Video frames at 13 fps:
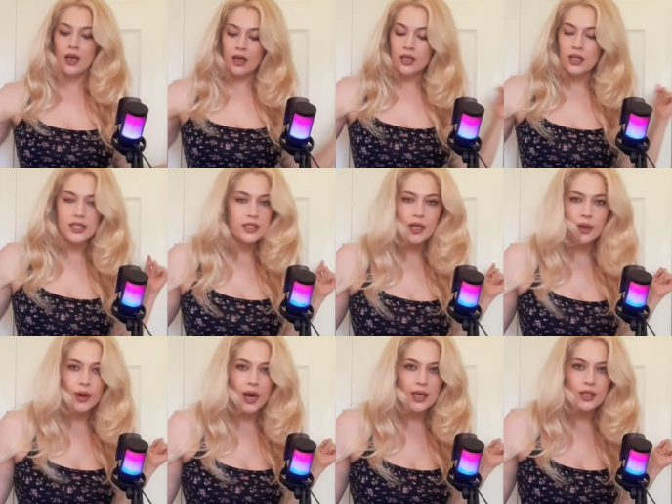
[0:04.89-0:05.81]
Let's get
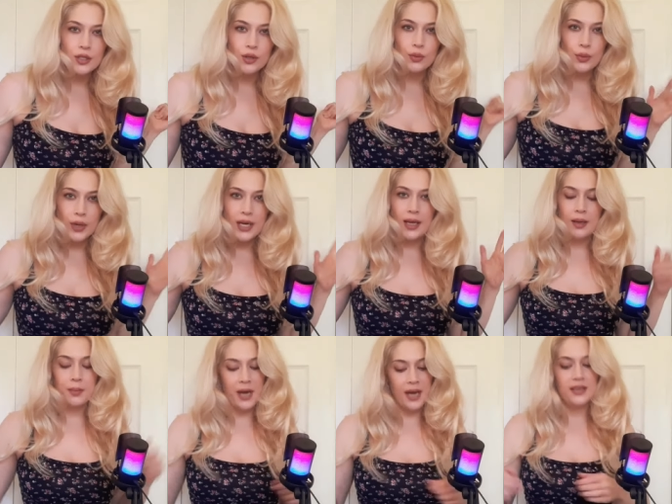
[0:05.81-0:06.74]
right into your reading,
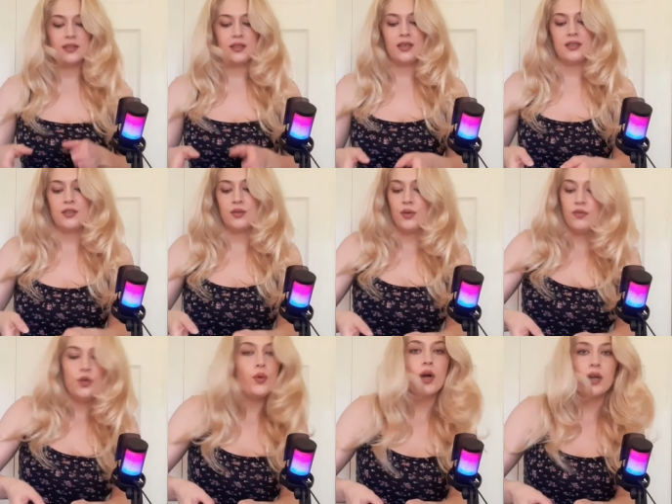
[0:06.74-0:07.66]
Pisces. So if
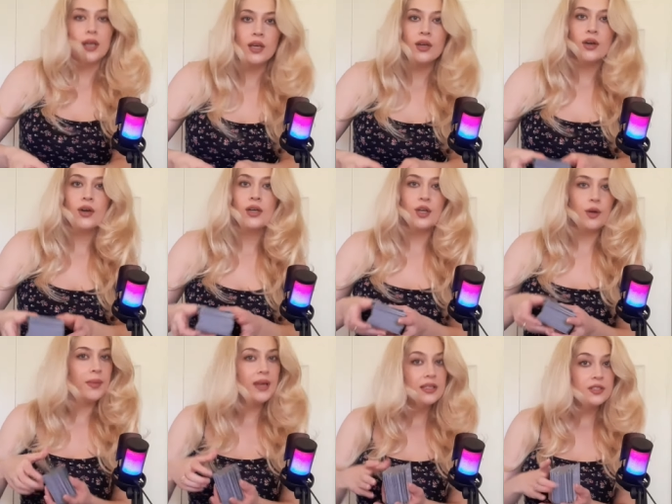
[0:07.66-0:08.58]
you are here, you're
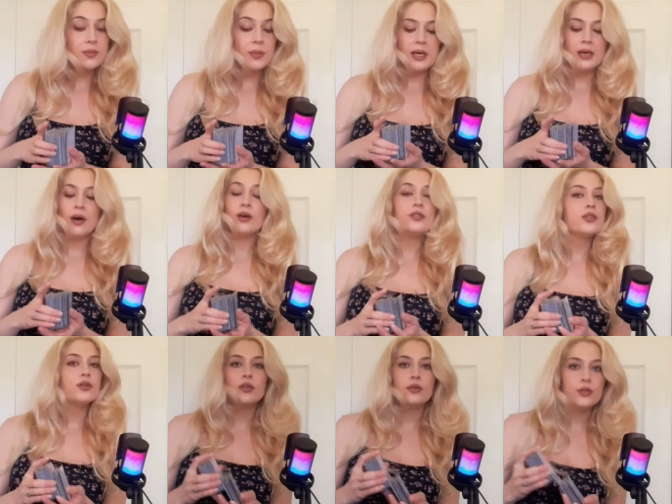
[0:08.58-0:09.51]
meant to be. Also,
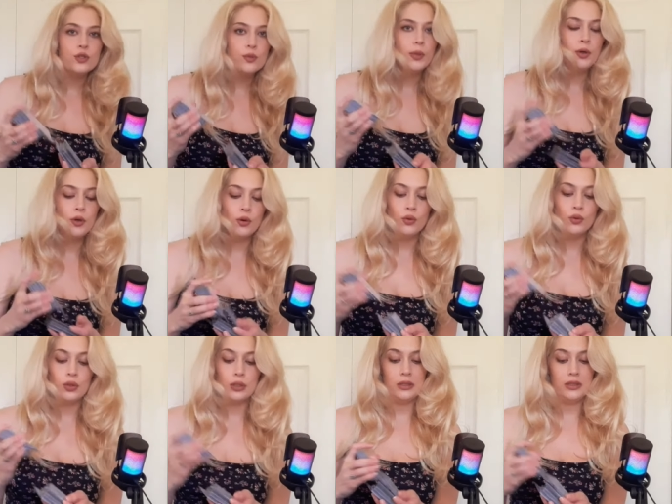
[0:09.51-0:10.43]
you're super
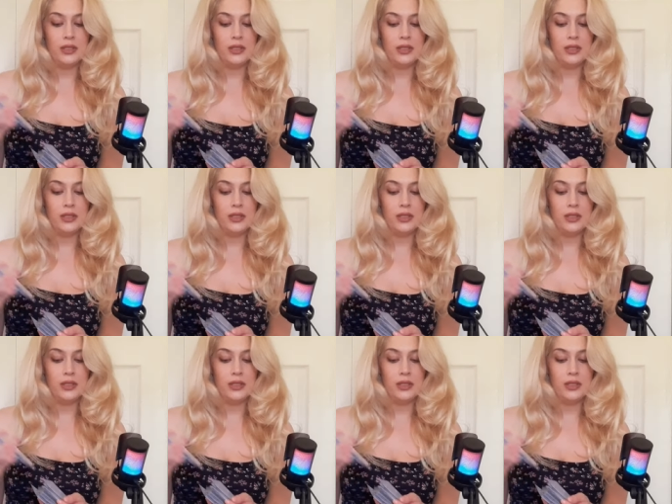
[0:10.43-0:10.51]
cool.